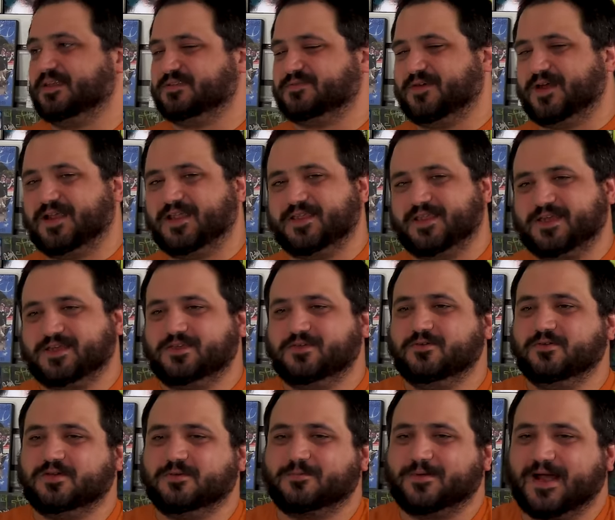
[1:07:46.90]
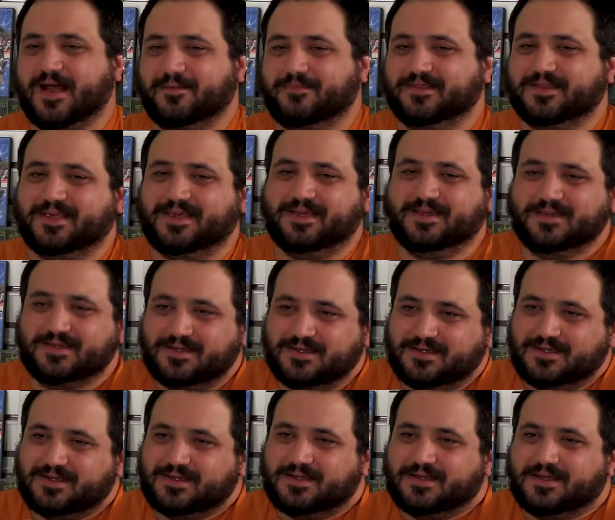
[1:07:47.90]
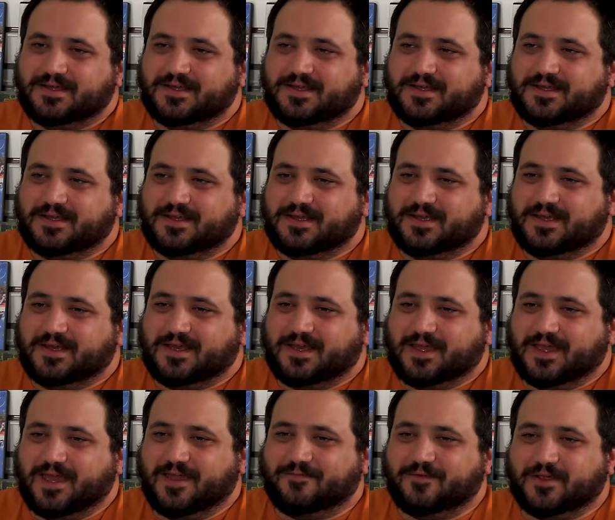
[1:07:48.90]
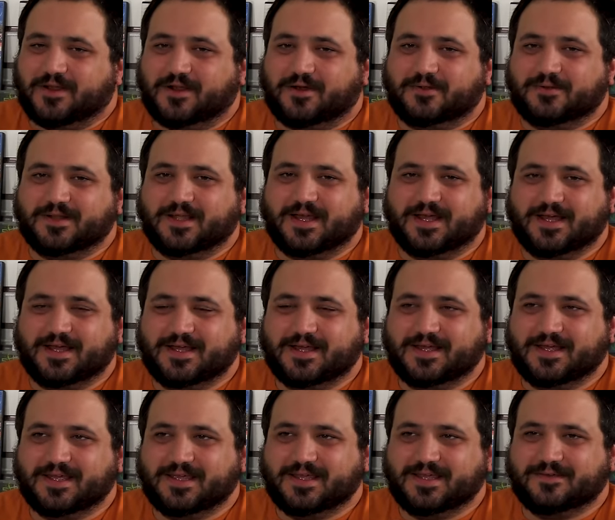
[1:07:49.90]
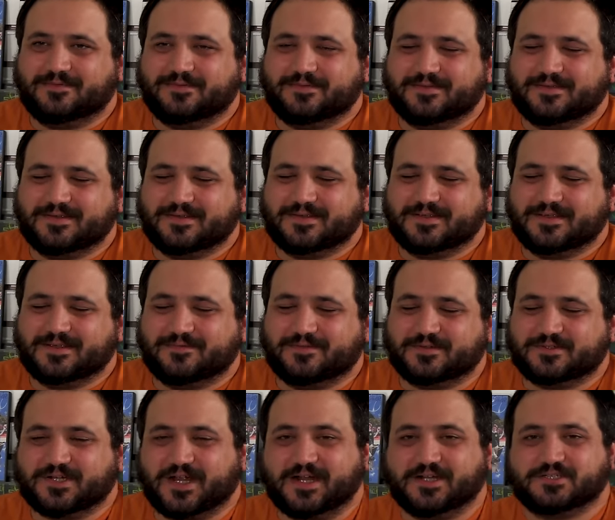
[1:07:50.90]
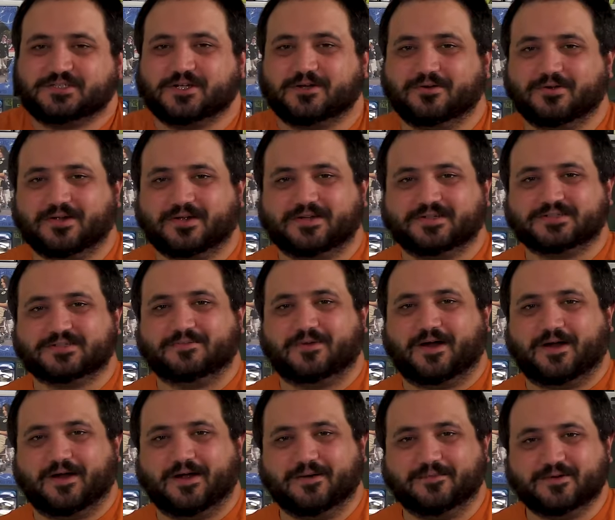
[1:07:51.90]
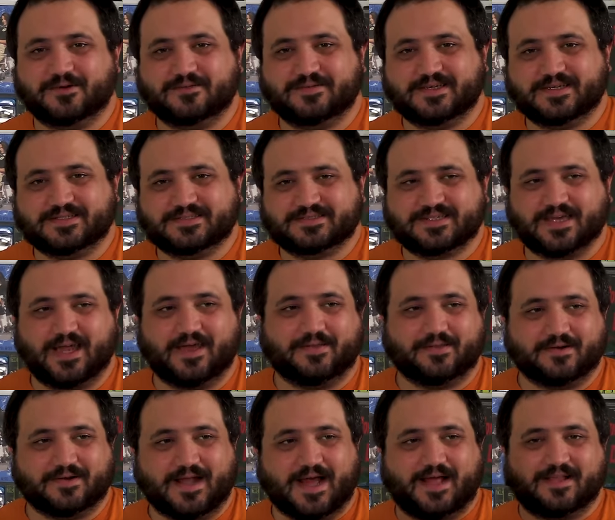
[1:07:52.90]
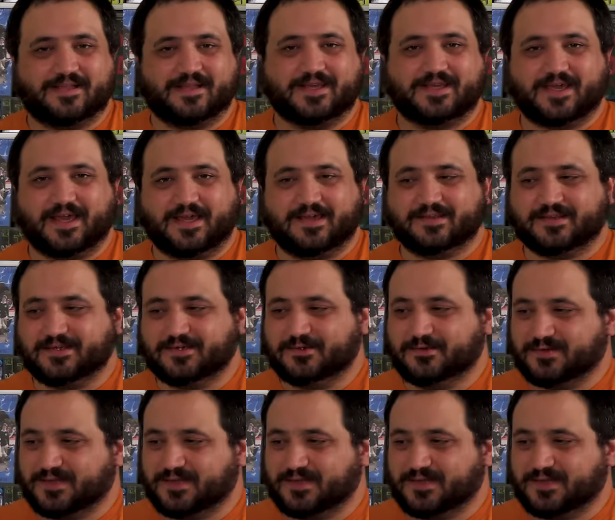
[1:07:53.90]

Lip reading: I think it's fine. Like, you could probably, if you're trying to show a girl some horror movies and they're not like Cayley,